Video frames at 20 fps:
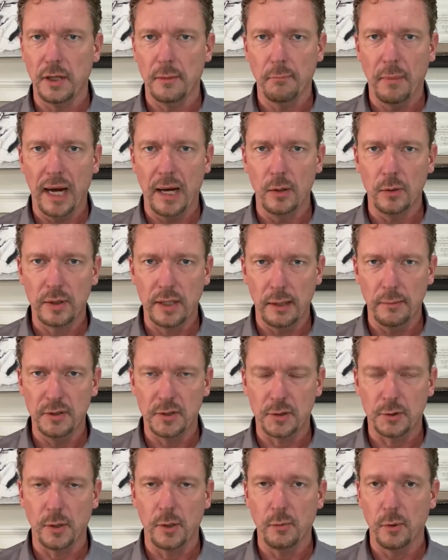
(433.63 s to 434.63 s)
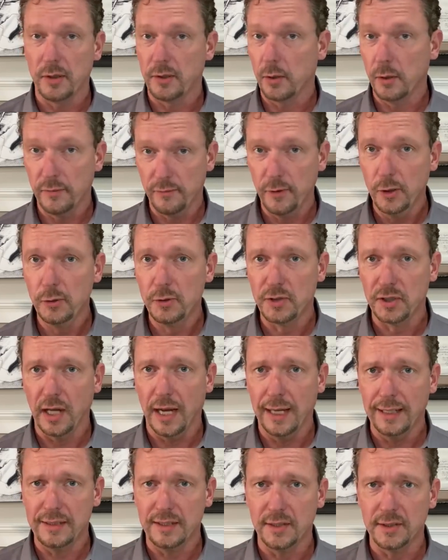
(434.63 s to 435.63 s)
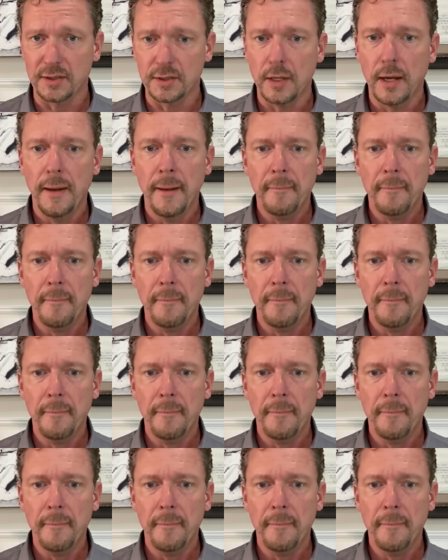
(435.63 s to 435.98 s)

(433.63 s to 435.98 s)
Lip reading: and biochemistry with their food scientists.